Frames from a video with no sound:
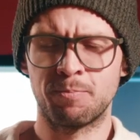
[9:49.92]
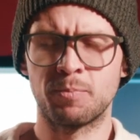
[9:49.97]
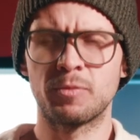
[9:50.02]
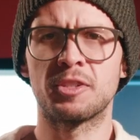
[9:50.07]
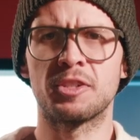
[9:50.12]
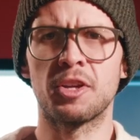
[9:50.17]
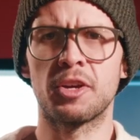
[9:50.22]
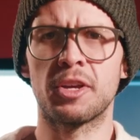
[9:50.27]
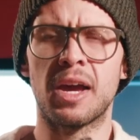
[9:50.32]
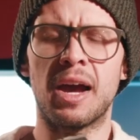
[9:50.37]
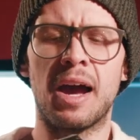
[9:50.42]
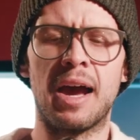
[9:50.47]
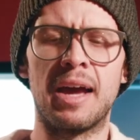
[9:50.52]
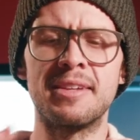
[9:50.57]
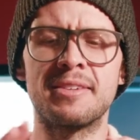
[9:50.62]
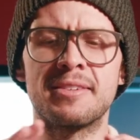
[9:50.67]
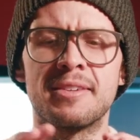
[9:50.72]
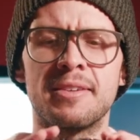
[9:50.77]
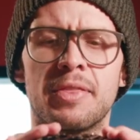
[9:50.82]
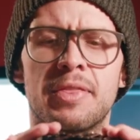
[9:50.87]
So
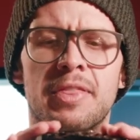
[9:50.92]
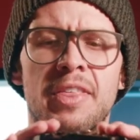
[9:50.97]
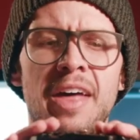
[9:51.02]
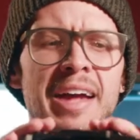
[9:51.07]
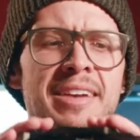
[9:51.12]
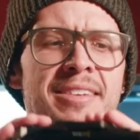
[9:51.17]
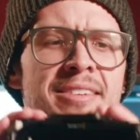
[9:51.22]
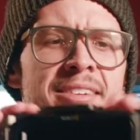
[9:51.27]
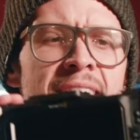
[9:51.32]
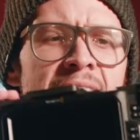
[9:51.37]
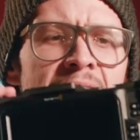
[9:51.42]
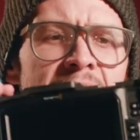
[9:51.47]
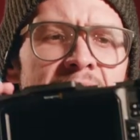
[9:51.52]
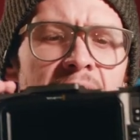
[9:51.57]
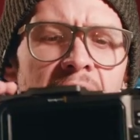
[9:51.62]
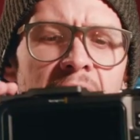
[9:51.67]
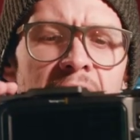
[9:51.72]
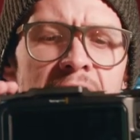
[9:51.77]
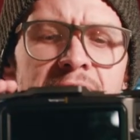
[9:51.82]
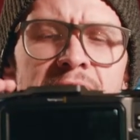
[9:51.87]
guys, that's it.
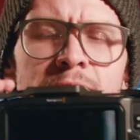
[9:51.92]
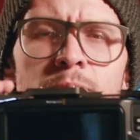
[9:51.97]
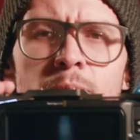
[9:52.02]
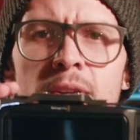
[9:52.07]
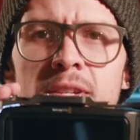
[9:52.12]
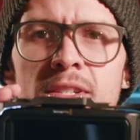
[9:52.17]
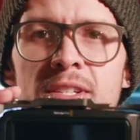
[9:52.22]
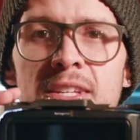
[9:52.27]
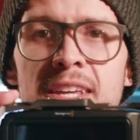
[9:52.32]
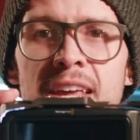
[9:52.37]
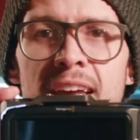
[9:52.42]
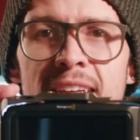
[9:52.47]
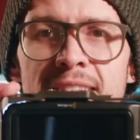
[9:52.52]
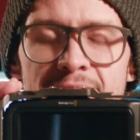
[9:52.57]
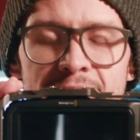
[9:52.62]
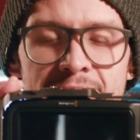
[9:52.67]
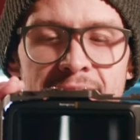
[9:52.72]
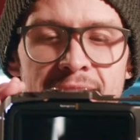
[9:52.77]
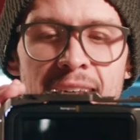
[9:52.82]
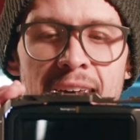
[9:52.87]
I just wanted to get
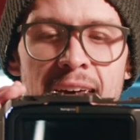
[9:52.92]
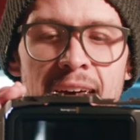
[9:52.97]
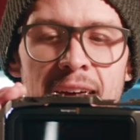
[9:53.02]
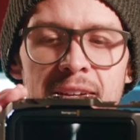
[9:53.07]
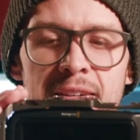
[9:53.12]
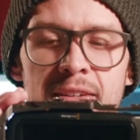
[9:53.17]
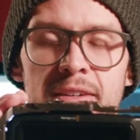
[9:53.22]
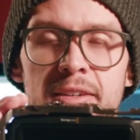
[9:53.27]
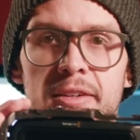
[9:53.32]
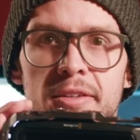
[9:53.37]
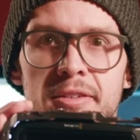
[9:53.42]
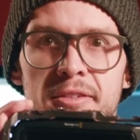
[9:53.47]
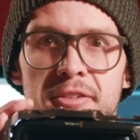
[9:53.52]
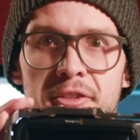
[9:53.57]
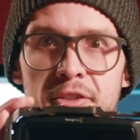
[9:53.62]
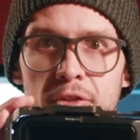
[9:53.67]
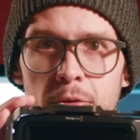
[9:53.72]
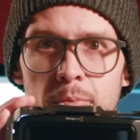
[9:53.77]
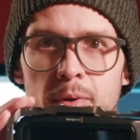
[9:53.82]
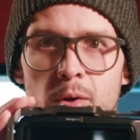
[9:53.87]
this out
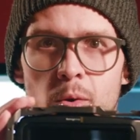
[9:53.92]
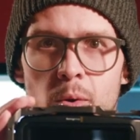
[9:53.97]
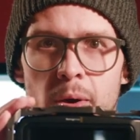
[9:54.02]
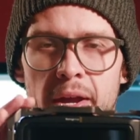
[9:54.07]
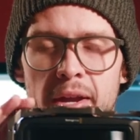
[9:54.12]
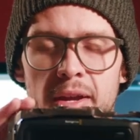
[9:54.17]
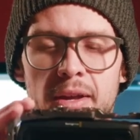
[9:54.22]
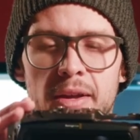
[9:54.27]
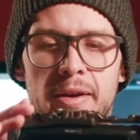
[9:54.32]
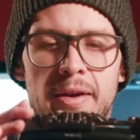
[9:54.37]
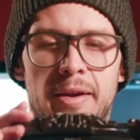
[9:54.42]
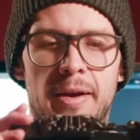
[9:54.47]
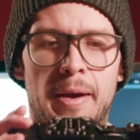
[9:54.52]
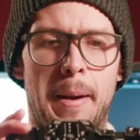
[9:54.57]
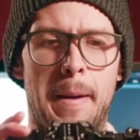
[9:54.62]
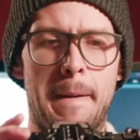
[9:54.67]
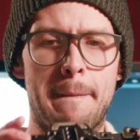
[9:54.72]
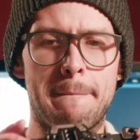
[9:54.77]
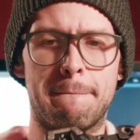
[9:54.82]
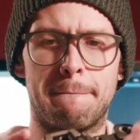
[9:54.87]
super quick
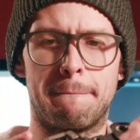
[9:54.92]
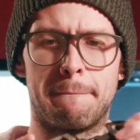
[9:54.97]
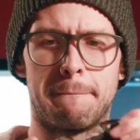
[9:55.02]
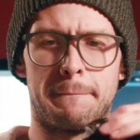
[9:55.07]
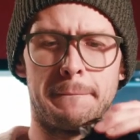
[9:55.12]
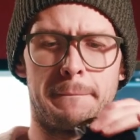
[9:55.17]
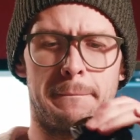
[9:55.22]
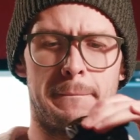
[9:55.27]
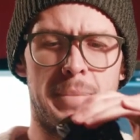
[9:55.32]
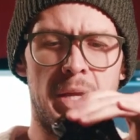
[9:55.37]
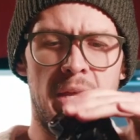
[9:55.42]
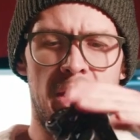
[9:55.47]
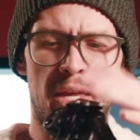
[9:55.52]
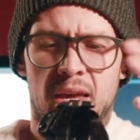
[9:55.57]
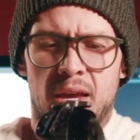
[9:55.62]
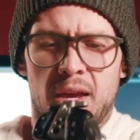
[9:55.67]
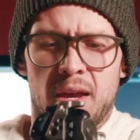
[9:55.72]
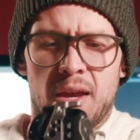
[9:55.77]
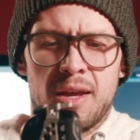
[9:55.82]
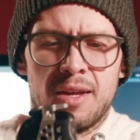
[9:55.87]

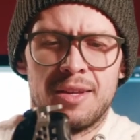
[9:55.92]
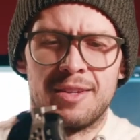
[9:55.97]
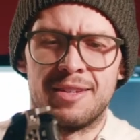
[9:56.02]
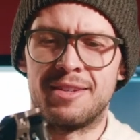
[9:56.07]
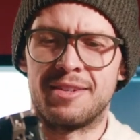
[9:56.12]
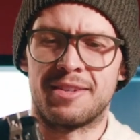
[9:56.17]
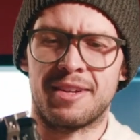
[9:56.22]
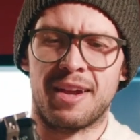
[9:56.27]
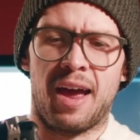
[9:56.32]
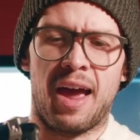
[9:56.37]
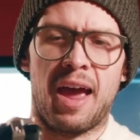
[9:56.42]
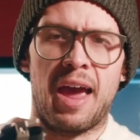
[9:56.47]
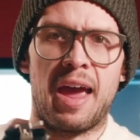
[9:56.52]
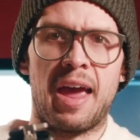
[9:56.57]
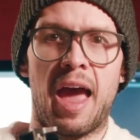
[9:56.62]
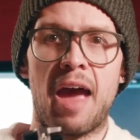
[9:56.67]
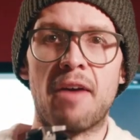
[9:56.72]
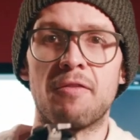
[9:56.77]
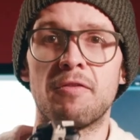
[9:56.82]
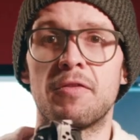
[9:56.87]
because
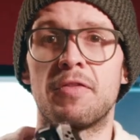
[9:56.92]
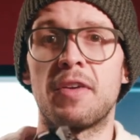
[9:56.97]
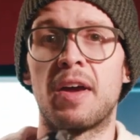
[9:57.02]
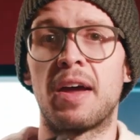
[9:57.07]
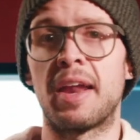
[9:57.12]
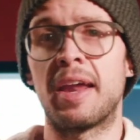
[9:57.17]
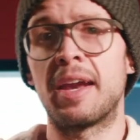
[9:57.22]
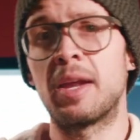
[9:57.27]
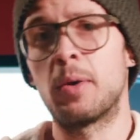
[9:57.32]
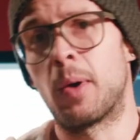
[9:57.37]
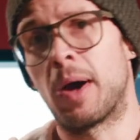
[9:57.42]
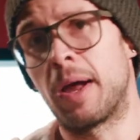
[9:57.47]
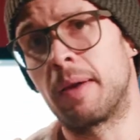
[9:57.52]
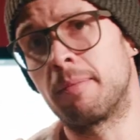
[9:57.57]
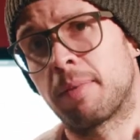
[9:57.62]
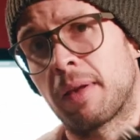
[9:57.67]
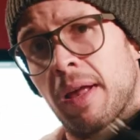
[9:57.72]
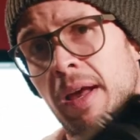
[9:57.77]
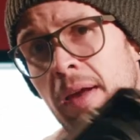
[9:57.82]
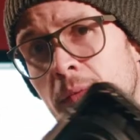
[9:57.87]
I haven't found anyone
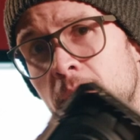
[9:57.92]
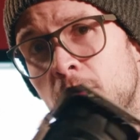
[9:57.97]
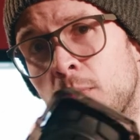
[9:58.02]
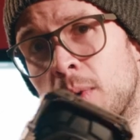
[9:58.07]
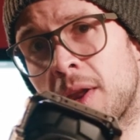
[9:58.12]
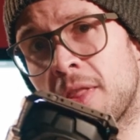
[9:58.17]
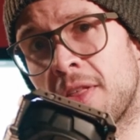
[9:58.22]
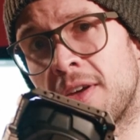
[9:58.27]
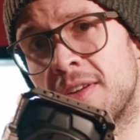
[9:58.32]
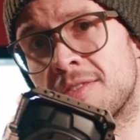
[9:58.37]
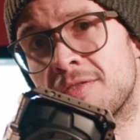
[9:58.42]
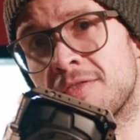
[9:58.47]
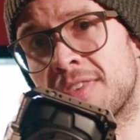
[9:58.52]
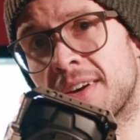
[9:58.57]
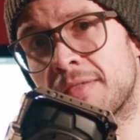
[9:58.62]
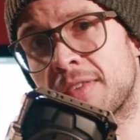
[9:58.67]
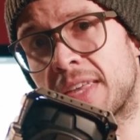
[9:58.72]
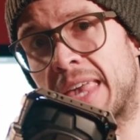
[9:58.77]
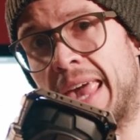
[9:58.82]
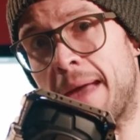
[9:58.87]
playing with one of these in
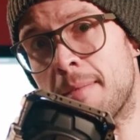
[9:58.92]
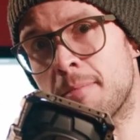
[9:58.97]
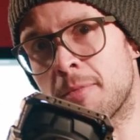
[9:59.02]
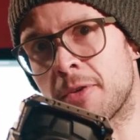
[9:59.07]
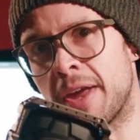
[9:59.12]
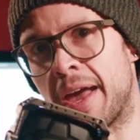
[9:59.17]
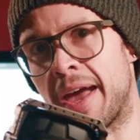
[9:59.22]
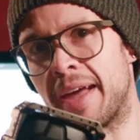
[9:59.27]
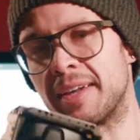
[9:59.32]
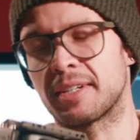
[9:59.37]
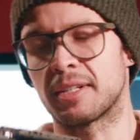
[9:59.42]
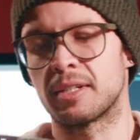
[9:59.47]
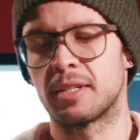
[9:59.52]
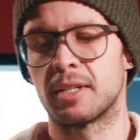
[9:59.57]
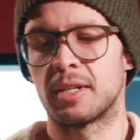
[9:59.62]
front of a camera yet.